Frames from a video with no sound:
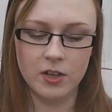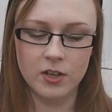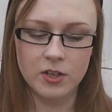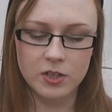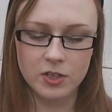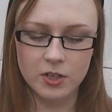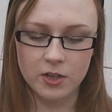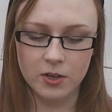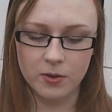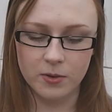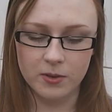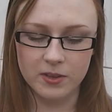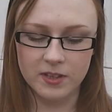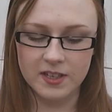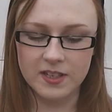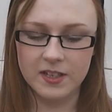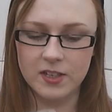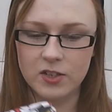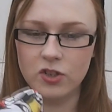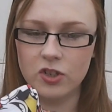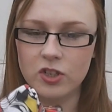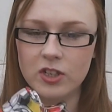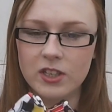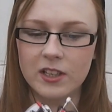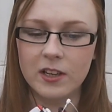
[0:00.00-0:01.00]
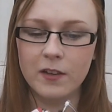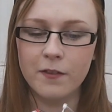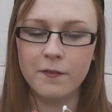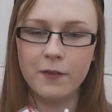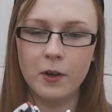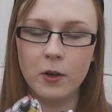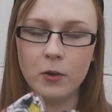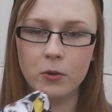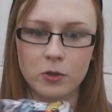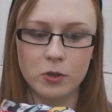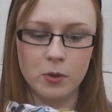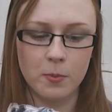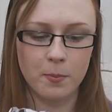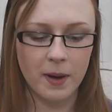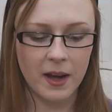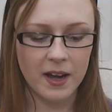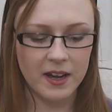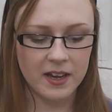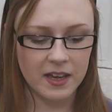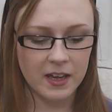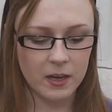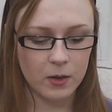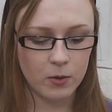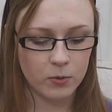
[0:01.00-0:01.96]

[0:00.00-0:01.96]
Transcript: So this is just a little fold-up bag.